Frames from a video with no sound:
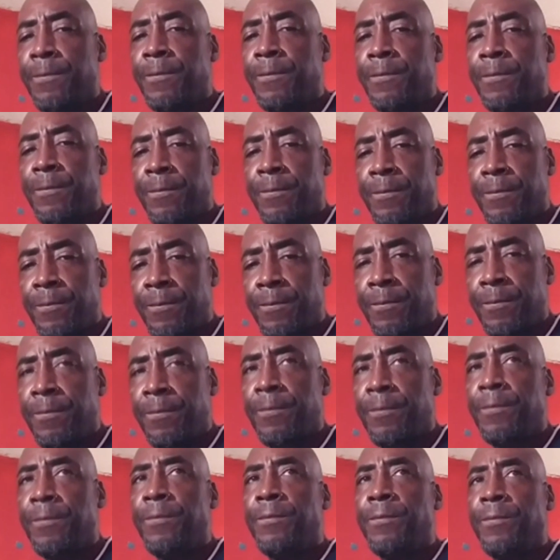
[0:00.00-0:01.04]

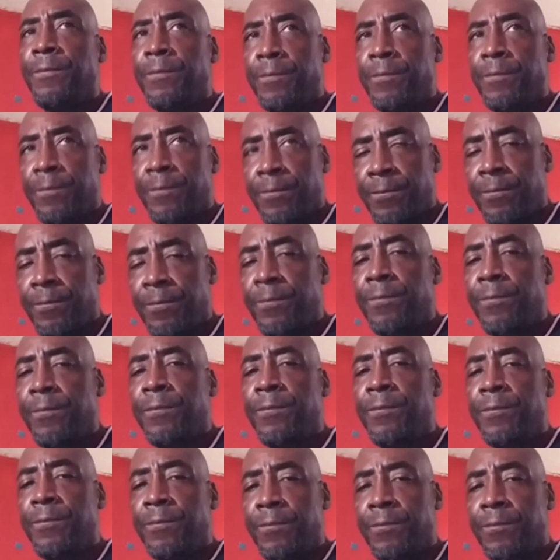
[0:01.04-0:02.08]

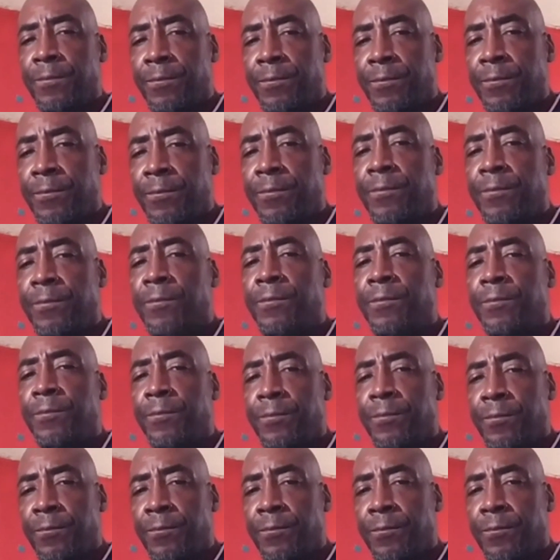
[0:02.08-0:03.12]

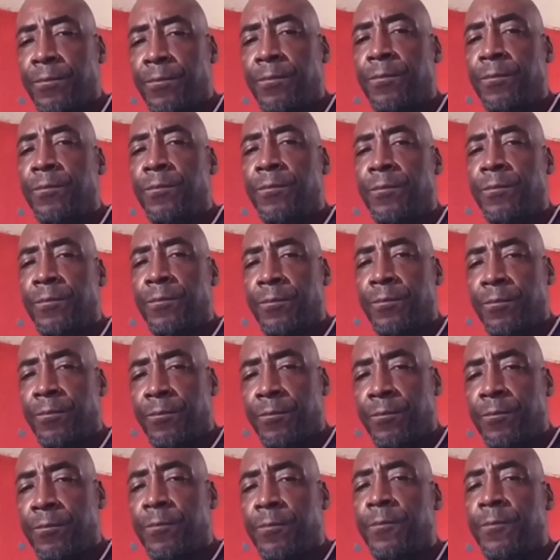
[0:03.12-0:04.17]

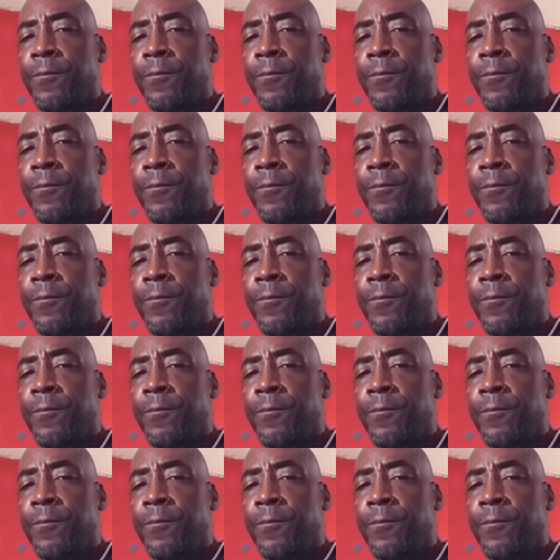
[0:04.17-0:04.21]
The person shown says nothing.